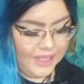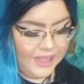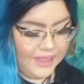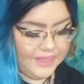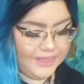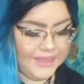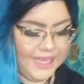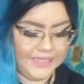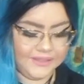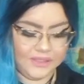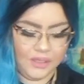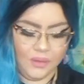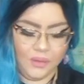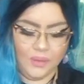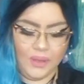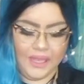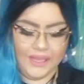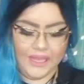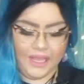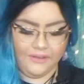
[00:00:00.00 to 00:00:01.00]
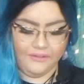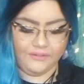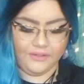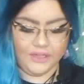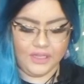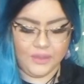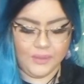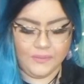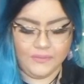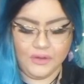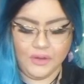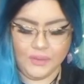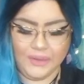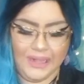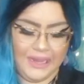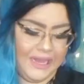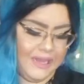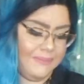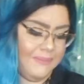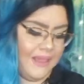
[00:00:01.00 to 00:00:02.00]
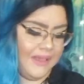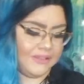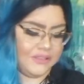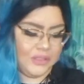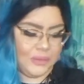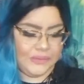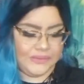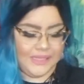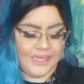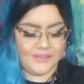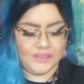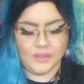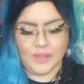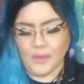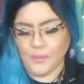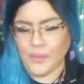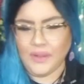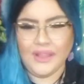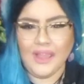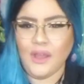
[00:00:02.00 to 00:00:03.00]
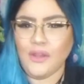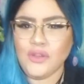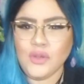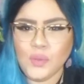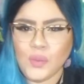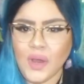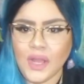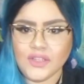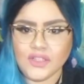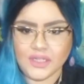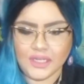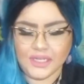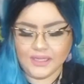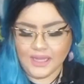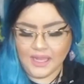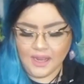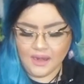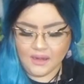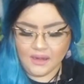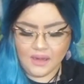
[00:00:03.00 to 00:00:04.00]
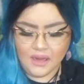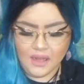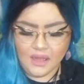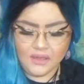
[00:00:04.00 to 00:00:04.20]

that's all I got for you. If you go like, it makes no sense, then what the hell you watch it then?